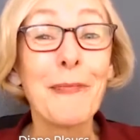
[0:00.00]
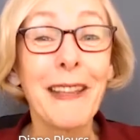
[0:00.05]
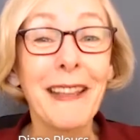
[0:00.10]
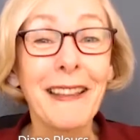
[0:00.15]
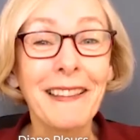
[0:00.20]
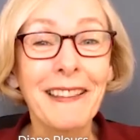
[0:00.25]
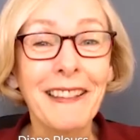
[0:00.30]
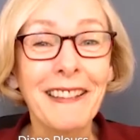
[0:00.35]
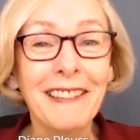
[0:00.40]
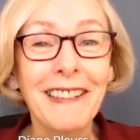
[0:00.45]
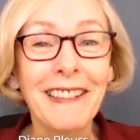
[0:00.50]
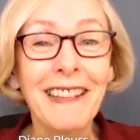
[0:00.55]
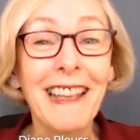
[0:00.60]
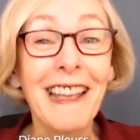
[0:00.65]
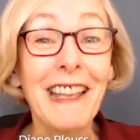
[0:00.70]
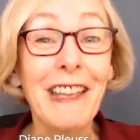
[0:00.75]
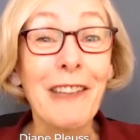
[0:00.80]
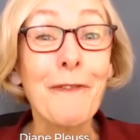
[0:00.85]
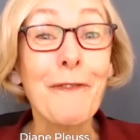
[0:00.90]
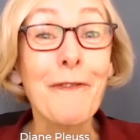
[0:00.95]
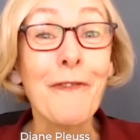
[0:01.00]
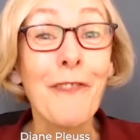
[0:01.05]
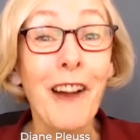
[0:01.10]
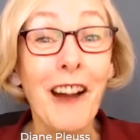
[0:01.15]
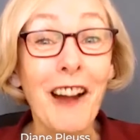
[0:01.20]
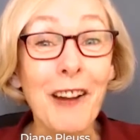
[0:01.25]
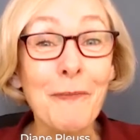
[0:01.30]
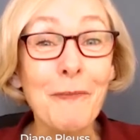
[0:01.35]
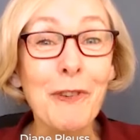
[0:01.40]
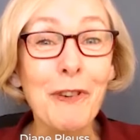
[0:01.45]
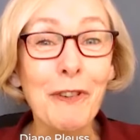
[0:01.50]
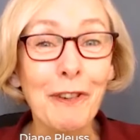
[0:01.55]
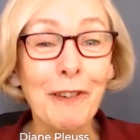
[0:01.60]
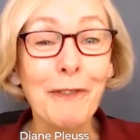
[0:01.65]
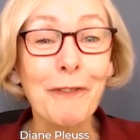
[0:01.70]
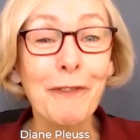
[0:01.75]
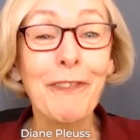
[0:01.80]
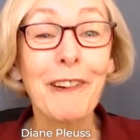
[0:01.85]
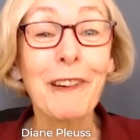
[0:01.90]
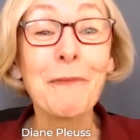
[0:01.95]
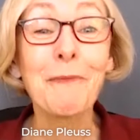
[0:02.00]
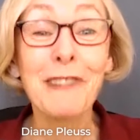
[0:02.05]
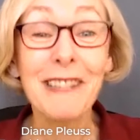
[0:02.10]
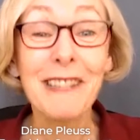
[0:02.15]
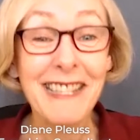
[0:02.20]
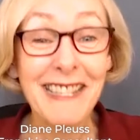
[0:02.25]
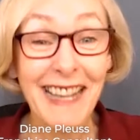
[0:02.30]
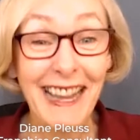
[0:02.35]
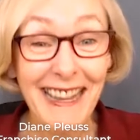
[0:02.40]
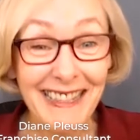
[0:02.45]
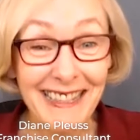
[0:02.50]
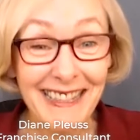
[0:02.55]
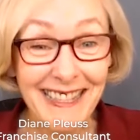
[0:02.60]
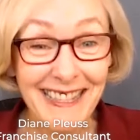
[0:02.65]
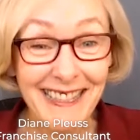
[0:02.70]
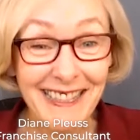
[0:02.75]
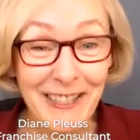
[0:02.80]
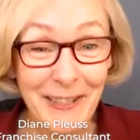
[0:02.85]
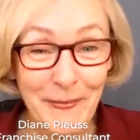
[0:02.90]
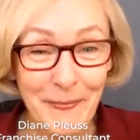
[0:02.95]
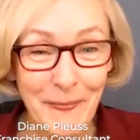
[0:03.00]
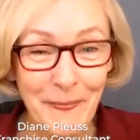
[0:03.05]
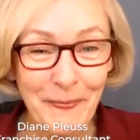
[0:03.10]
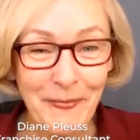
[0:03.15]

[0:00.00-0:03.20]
basically a farm girl from Wisconsin.